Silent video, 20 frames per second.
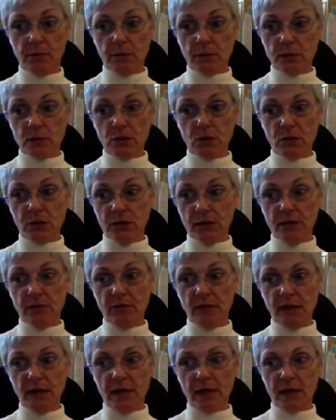so that if
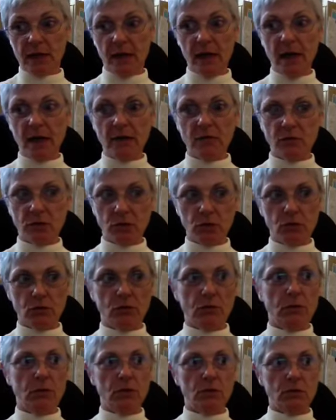they get ahead of you,
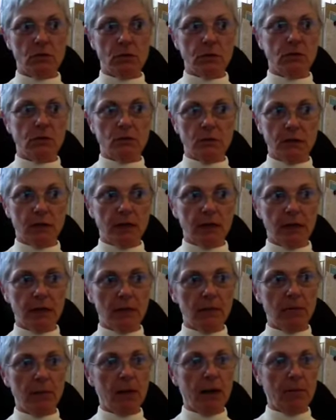you can
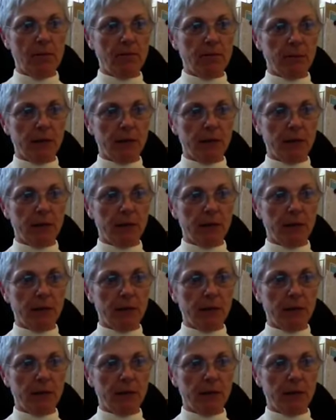keep up.